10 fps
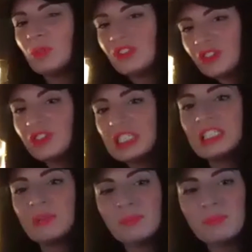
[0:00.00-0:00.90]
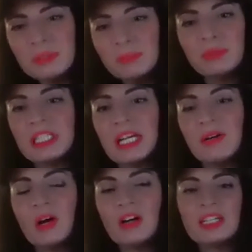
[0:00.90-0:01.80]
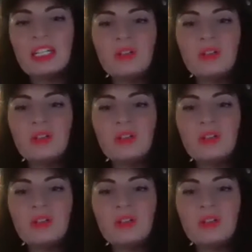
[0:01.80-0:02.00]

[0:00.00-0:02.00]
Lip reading: We just need to bring out our inner